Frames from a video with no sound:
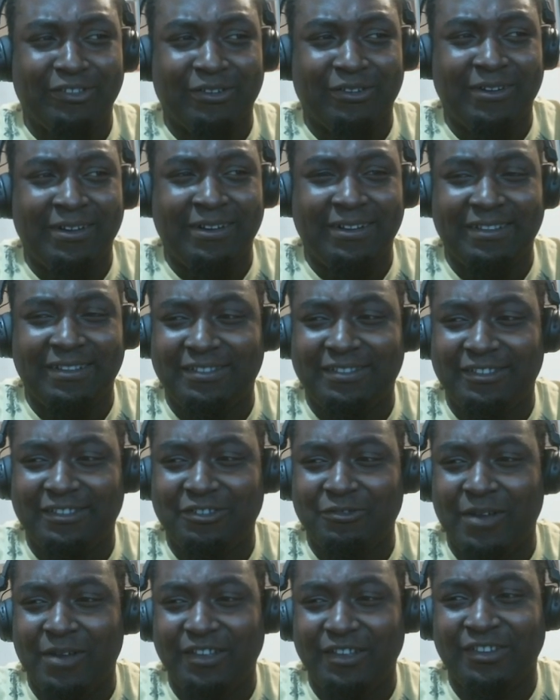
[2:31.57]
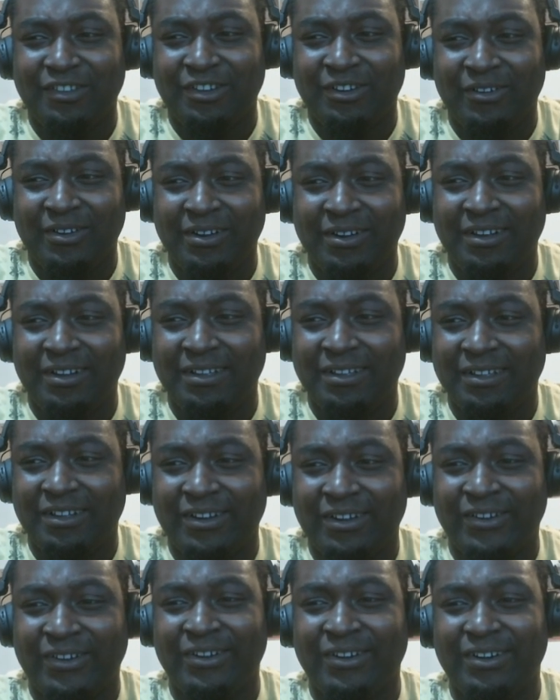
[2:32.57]
are in the situation or in
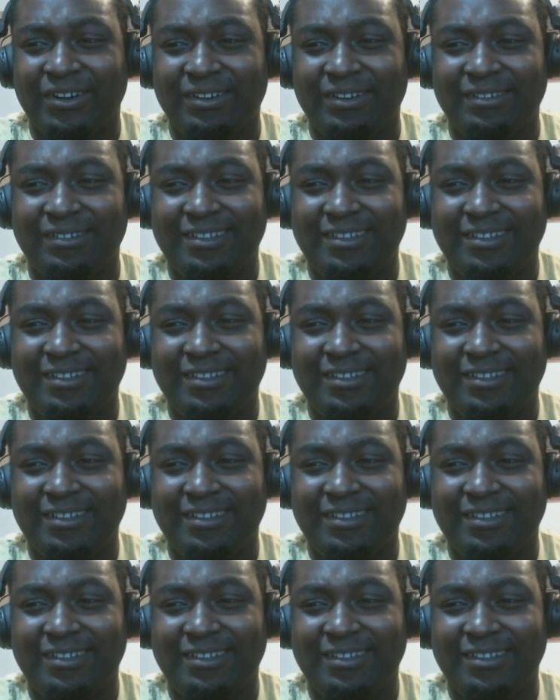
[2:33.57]
the